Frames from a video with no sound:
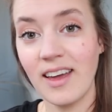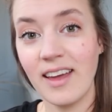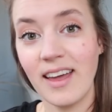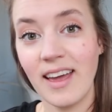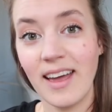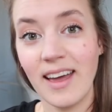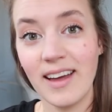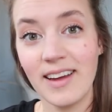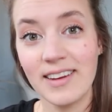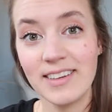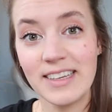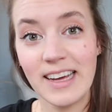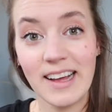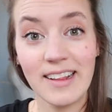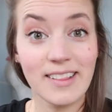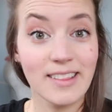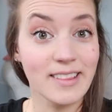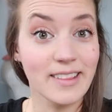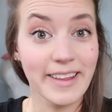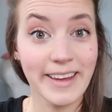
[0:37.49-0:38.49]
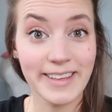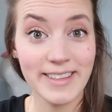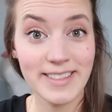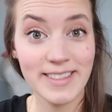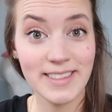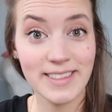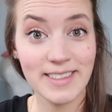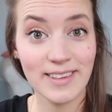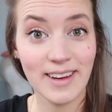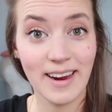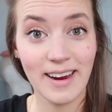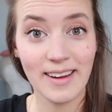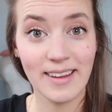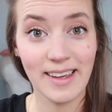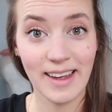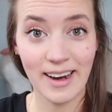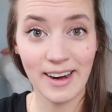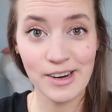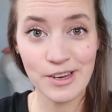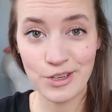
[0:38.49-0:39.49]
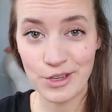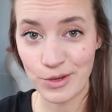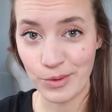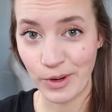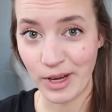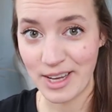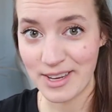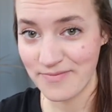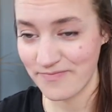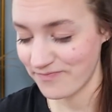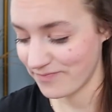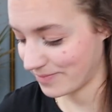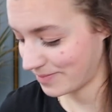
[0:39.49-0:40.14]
and let's get into it.